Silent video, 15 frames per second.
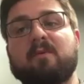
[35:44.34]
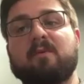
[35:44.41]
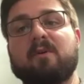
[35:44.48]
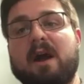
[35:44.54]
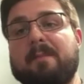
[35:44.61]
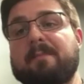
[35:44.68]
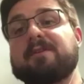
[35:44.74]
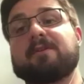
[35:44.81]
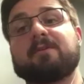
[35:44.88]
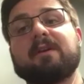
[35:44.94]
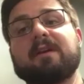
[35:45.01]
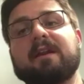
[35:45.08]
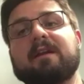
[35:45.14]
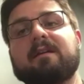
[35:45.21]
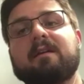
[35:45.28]

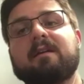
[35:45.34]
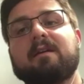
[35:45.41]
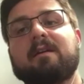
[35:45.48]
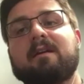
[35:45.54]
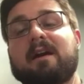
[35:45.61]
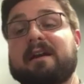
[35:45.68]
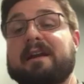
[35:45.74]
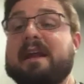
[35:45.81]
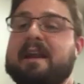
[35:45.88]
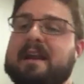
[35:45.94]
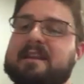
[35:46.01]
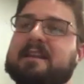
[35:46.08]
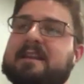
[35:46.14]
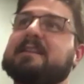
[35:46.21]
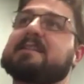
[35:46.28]
opportunity. Again, I
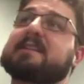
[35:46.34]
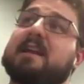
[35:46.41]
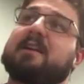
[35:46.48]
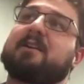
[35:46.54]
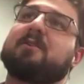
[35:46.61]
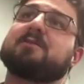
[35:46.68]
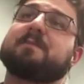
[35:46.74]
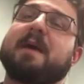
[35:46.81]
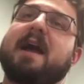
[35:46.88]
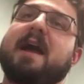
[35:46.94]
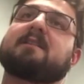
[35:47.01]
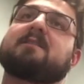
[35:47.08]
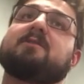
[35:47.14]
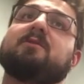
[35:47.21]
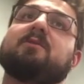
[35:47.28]
think this kind of goes
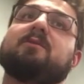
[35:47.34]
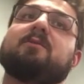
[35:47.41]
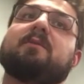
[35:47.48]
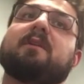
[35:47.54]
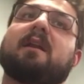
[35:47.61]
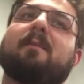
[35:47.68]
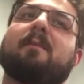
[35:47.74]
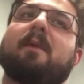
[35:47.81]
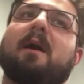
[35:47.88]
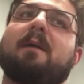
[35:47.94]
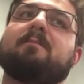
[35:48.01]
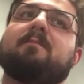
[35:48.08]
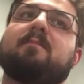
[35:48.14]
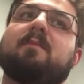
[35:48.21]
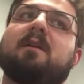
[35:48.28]
back to,
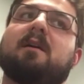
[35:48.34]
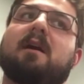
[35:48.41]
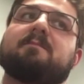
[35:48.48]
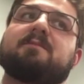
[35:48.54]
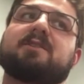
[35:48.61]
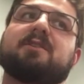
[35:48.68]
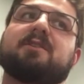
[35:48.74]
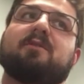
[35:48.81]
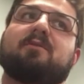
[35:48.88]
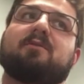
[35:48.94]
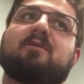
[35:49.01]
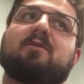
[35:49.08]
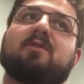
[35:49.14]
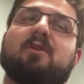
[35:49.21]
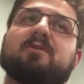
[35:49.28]
and I'm
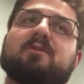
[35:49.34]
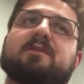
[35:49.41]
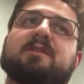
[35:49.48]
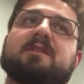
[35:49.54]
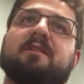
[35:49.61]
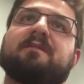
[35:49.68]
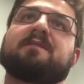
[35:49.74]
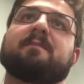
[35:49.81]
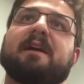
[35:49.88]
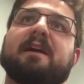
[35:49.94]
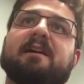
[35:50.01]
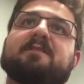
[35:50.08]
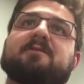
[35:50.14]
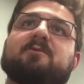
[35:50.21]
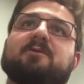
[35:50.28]
still close enough to my
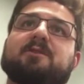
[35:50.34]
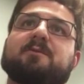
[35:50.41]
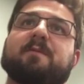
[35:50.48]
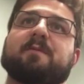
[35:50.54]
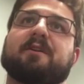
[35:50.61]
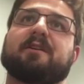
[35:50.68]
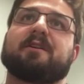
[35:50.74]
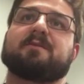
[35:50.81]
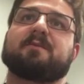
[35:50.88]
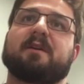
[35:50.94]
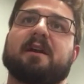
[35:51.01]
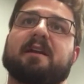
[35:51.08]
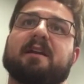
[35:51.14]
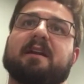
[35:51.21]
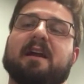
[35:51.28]
high school experience where I
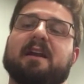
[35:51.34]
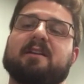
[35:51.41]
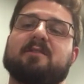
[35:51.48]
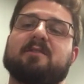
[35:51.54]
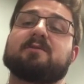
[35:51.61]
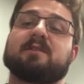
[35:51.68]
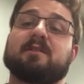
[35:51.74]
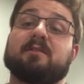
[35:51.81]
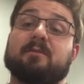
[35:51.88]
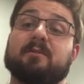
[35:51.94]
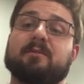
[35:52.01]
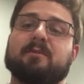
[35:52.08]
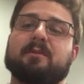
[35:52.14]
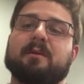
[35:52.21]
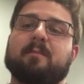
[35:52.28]
can kind of use it in the
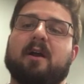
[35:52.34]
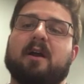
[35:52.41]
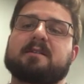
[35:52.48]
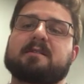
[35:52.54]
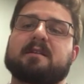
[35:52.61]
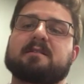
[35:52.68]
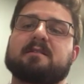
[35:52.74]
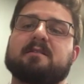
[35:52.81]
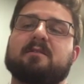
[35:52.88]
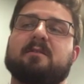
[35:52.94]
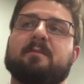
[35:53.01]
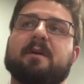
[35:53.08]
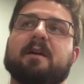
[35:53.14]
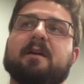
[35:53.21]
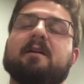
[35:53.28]
recruiting process a little bit.